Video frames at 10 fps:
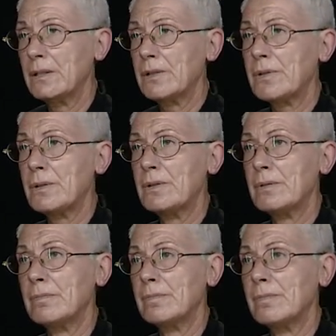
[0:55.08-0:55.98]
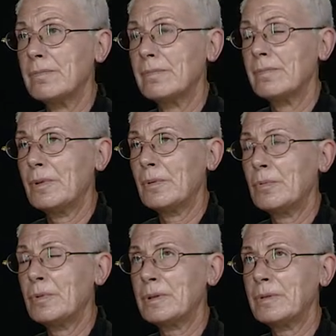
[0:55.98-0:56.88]
So
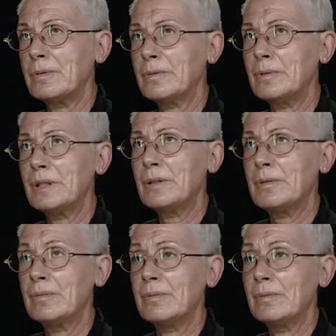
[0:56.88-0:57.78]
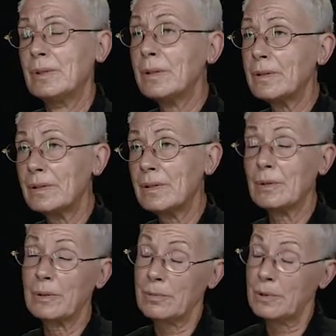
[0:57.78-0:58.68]
what we don't,
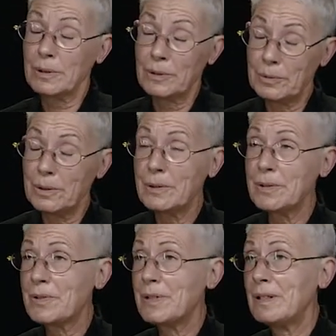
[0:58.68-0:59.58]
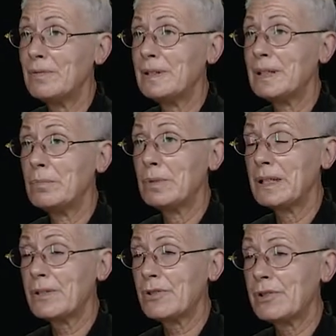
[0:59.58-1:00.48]
or what you don't see very
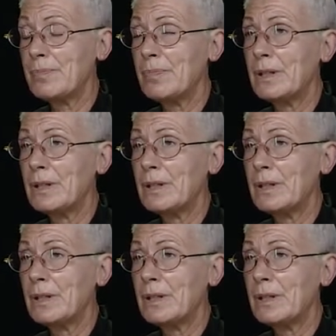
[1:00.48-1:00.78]
much uh,